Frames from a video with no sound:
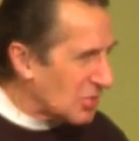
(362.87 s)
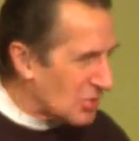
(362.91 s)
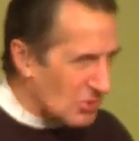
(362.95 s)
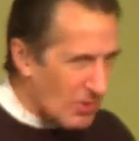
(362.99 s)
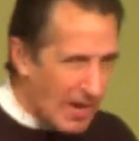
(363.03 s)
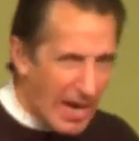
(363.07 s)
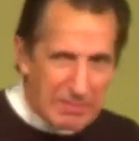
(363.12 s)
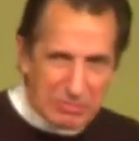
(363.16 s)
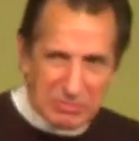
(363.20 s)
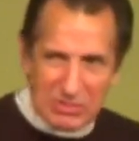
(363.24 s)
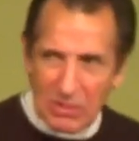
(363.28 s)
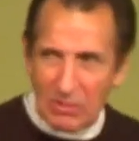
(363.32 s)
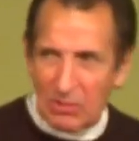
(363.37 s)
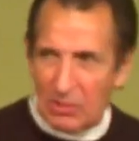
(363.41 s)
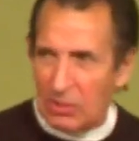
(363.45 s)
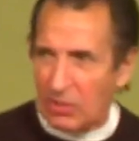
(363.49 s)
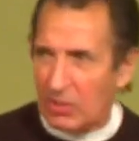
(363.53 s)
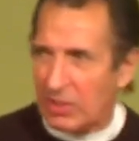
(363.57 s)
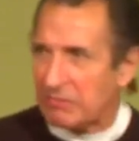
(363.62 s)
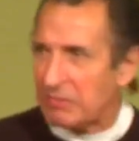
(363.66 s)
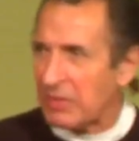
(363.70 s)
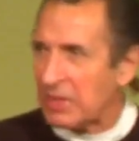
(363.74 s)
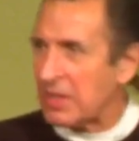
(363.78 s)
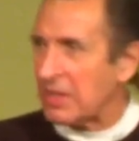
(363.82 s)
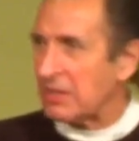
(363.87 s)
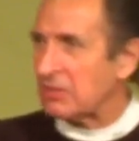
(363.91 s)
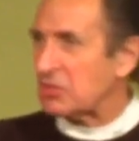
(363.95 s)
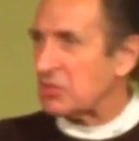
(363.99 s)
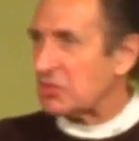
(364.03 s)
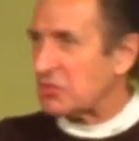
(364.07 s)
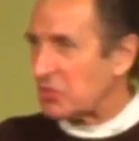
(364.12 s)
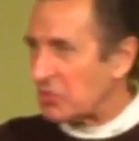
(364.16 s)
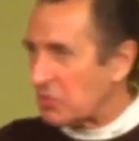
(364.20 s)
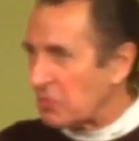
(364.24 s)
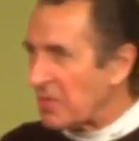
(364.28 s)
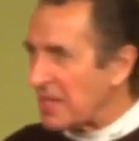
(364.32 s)
grabs a hold of it and
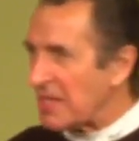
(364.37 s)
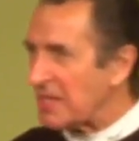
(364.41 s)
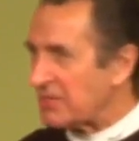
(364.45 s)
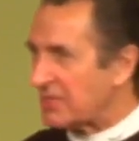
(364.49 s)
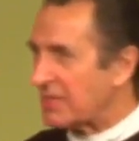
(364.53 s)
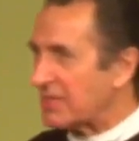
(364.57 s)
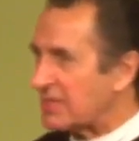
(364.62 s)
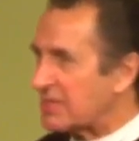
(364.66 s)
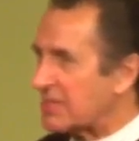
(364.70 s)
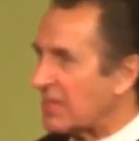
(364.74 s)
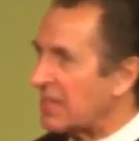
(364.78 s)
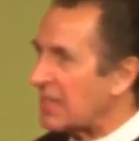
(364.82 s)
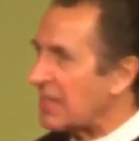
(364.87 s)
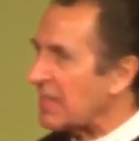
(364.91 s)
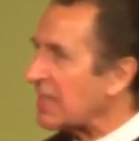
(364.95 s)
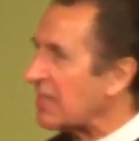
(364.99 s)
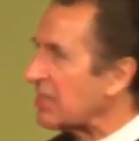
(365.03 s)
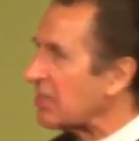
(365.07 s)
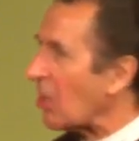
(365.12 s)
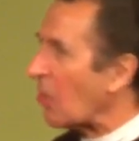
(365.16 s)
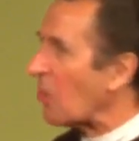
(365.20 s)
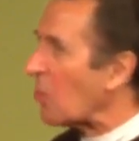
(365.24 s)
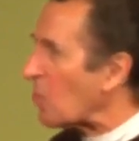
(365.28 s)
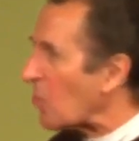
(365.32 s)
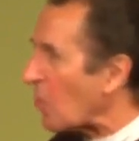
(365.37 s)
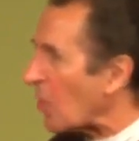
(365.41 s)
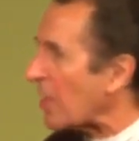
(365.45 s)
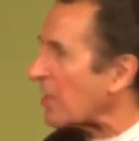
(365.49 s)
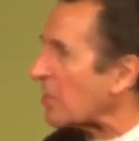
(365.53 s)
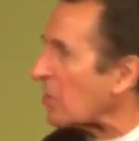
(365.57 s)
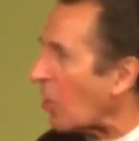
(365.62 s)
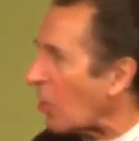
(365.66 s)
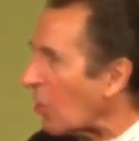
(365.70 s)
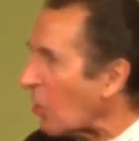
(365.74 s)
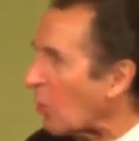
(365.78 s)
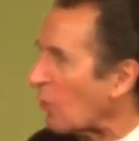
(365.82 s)
squeezes it into
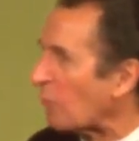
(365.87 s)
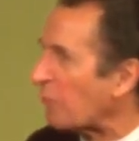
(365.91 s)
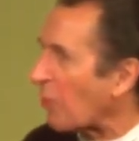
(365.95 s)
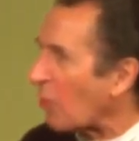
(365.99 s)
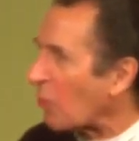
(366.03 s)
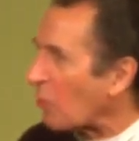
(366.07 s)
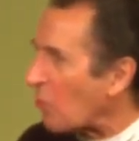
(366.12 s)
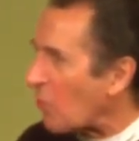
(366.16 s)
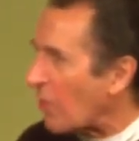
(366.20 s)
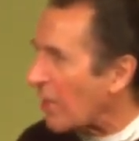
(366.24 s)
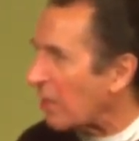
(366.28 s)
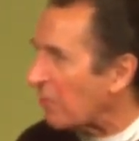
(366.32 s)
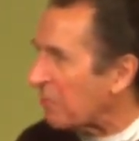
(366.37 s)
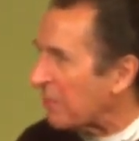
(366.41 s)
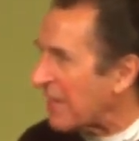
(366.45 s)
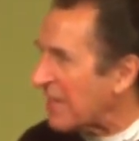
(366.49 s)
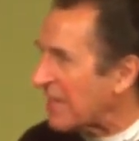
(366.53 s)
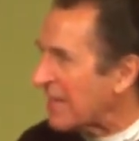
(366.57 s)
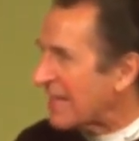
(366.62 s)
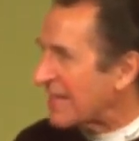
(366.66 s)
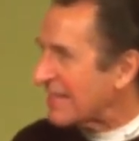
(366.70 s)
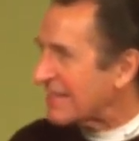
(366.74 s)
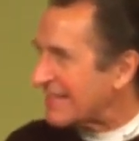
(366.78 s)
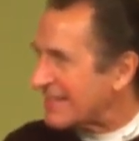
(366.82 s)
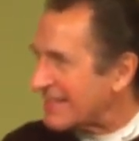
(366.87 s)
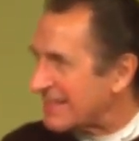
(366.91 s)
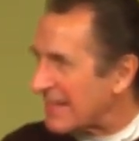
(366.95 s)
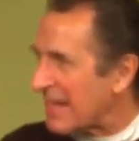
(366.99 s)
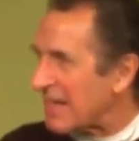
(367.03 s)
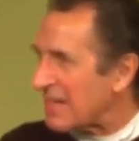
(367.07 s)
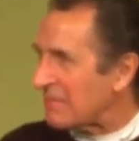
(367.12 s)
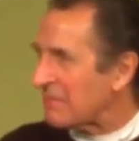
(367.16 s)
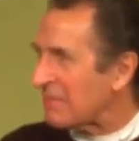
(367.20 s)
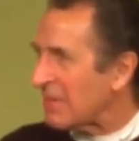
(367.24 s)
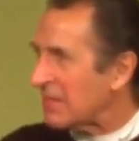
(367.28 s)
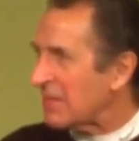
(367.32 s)
one overwhelming
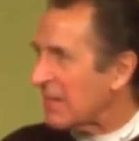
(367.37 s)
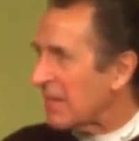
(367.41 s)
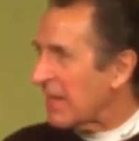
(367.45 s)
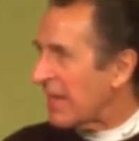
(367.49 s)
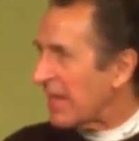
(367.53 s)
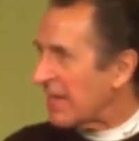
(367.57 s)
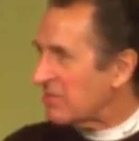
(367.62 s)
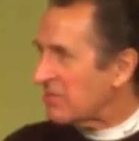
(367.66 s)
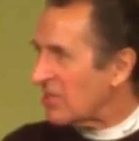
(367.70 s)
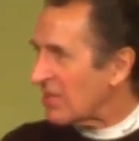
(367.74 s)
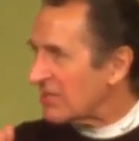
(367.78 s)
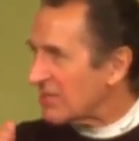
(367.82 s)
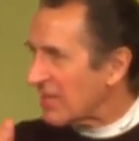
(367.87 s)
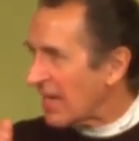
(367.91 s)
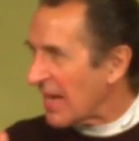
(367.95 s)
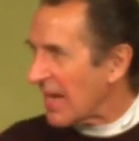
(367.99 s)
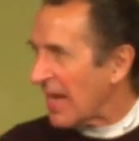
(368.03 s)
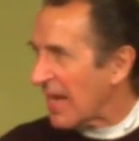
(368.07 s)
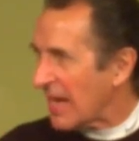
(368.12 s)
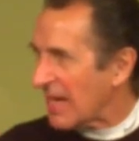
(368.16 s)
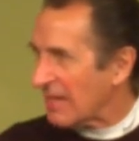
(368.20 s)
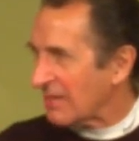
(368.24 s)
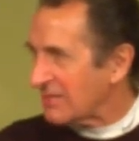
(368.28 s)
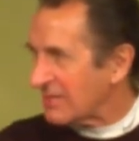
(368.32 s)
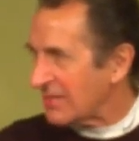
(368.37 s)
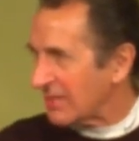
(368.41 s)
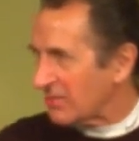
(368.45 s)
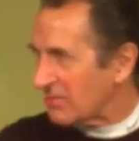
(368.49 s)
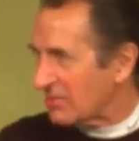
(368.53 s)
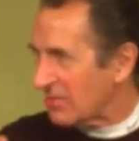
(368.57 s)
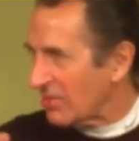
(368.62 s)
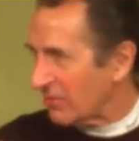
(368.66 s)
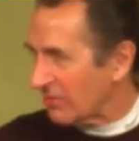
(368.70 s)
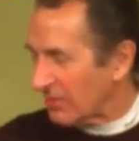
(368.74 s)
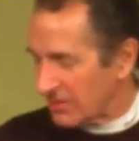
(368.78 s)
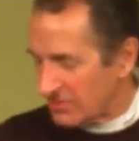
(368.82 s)
statement and just hands it
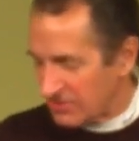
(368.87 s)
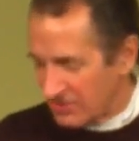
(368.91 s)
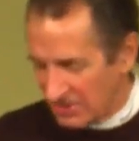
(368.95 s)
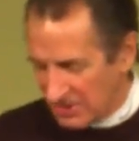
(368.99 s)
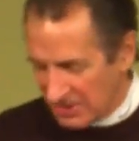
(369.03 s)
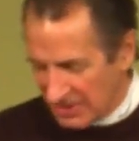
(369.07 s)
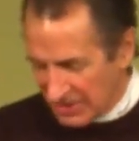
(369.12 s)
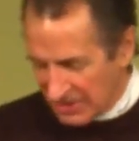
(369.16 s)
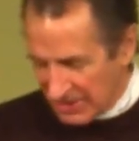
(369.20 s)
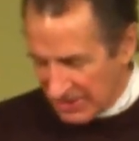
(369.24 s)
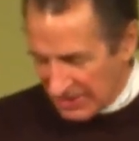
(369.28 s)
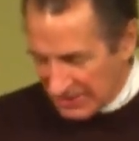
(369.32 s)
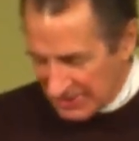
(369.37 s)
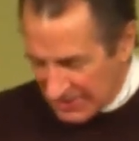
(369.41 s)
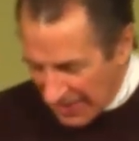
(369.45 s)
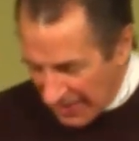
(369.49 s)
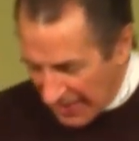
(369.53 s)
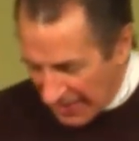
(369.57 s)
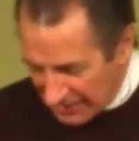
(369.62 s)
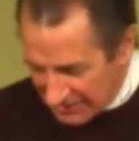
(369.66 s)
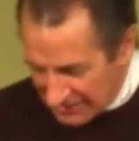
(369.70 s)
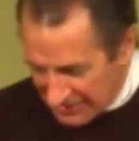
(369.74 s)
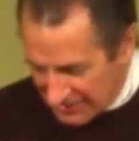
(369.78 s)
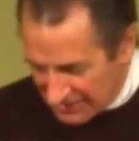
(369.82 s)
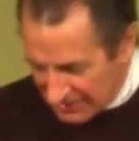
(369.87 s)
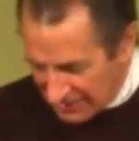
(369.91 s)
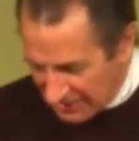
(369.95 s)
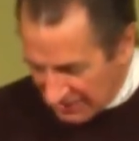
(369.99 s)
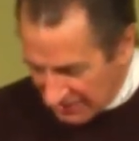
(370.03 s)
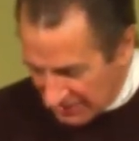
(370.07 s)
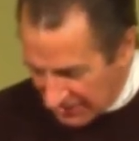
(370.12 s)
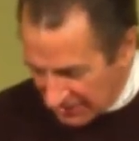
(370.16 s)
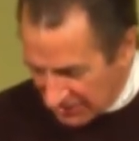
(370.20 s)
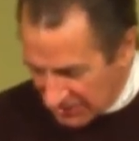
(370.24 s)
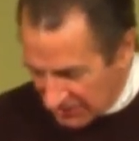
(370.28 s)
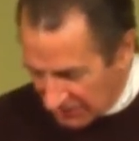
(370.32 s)
to us. That's
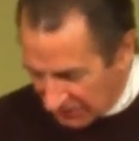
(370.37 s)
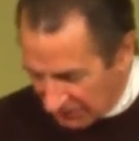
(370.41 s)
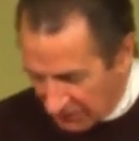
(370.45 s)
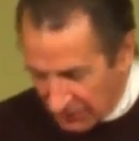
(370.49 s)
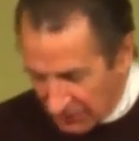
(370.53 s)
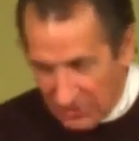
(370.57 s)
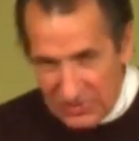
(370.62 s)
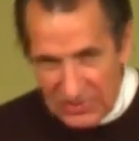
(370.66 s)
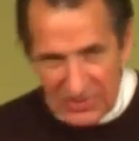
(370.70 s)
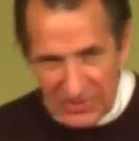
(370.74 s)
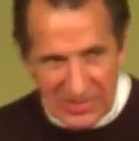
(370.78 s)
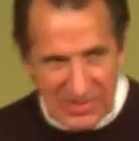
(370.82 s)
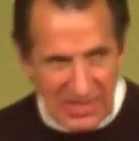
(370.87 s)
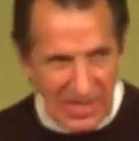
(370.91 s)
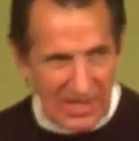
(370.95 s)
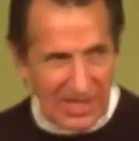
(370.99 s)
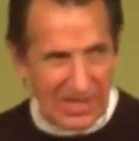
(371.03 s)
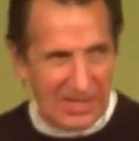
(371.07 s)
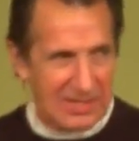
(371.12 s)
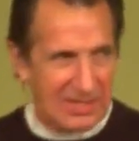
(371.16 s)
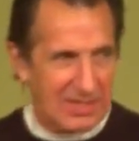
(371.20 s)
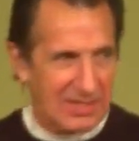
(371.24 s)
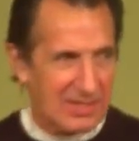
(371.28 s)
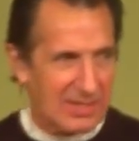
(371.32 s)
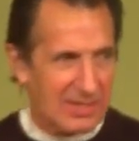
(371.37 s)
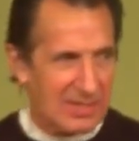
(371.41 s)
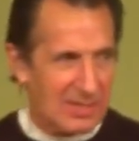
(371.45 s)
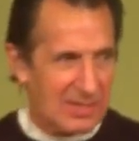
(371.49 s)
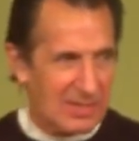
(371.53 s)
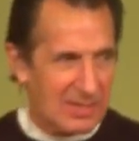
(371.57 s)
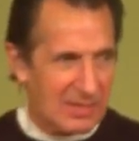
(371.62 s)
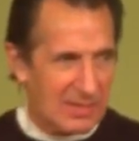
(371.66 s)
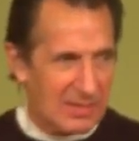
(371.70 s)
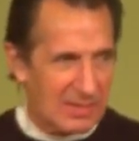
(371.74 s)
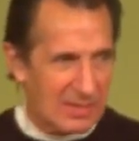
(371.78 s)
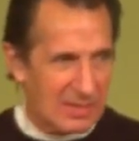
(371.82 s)
this verse 10.
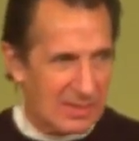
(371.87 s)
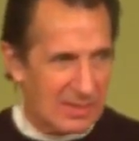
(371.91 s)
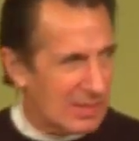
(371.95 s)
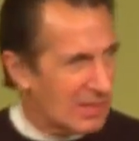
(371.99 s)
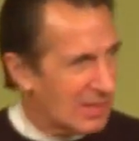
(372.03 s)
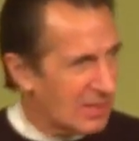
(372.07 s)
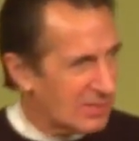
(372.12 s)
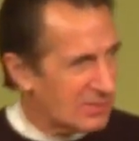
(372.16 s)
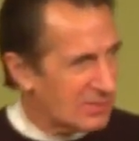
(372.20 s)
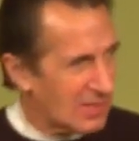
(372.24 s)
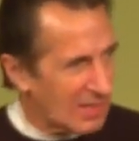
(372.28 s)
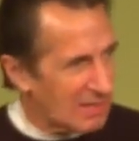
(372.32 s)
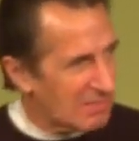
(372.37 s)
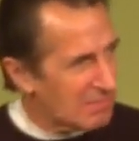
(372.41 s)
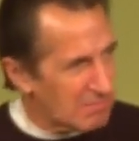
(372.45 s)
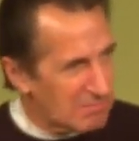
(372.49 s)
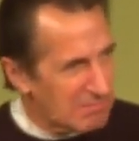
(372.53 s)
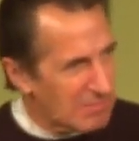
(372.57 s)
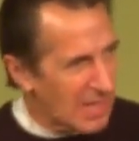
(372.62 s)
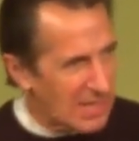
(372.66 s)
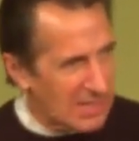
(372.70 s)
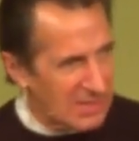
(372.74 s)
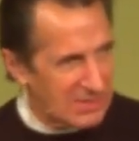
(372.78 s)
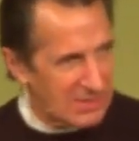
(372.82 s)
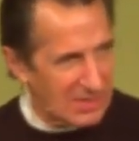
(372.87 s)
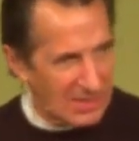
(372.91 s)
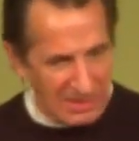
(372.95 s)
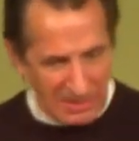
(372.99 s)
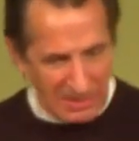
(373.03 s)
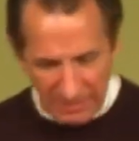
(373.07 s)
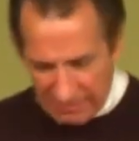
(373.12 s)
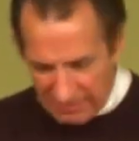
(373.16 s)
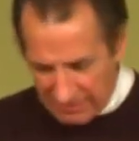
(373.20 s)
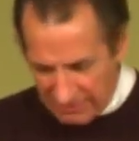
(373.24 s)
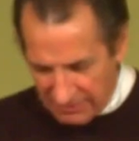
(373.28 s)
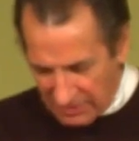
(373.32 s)
It is an
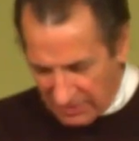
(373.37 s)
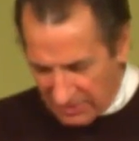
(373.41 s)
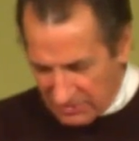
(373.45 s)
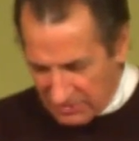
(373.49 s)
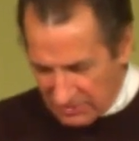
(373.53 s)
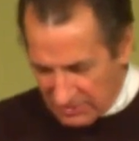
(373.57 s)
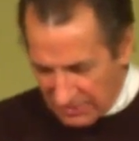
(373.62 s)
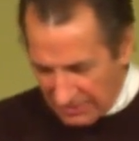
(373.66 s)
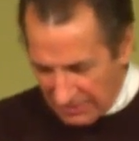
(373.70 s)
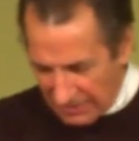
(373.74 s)
amazing verse.